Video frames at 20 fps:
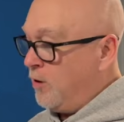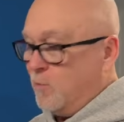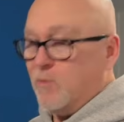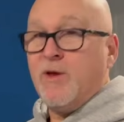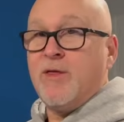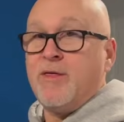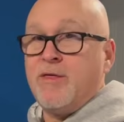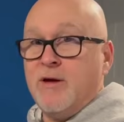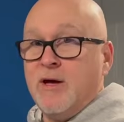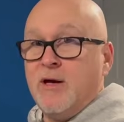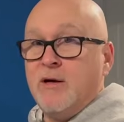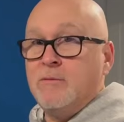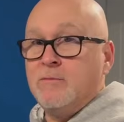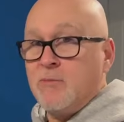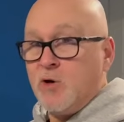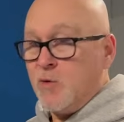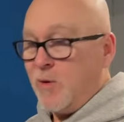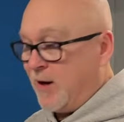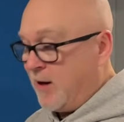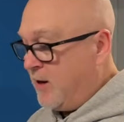it with the
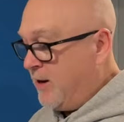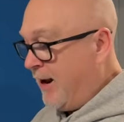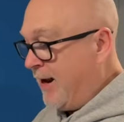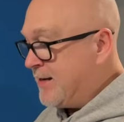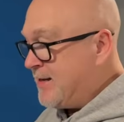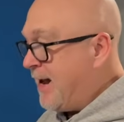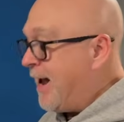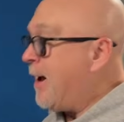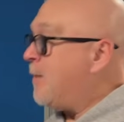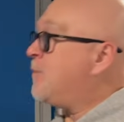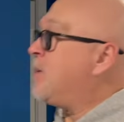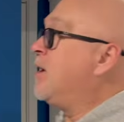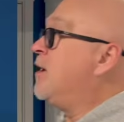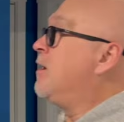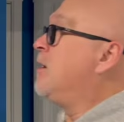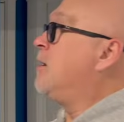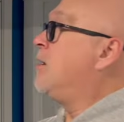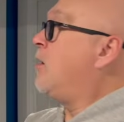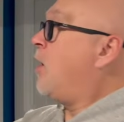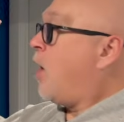Quick Connect app.
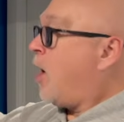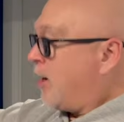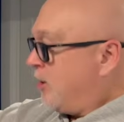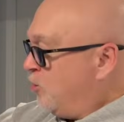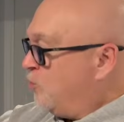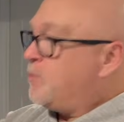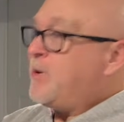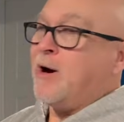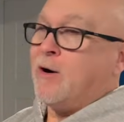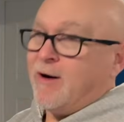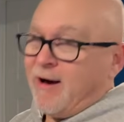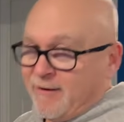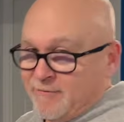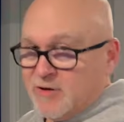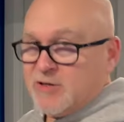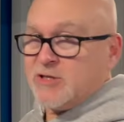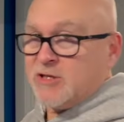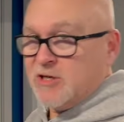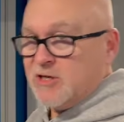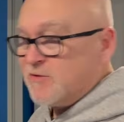Audio pair
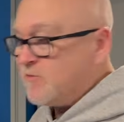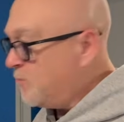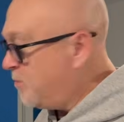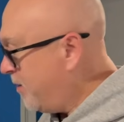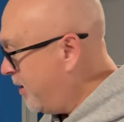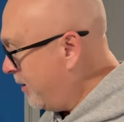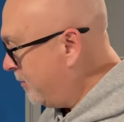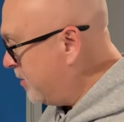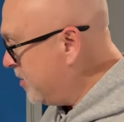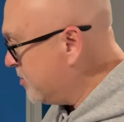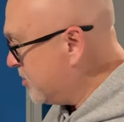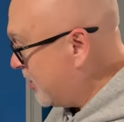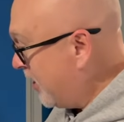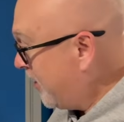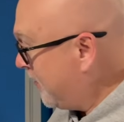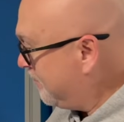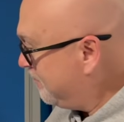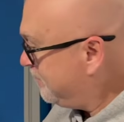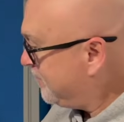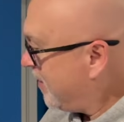obviously is for playing music.
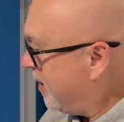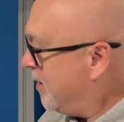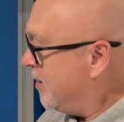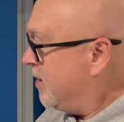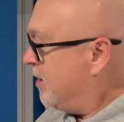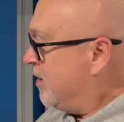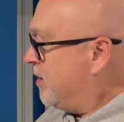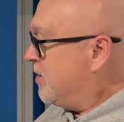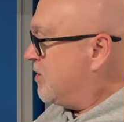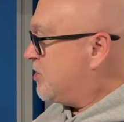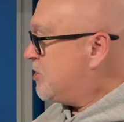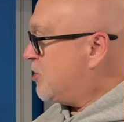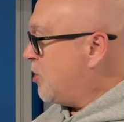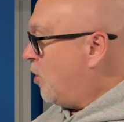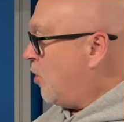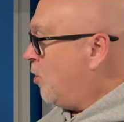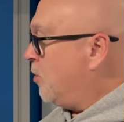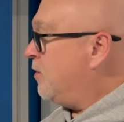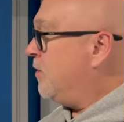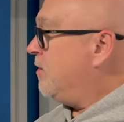
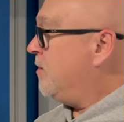So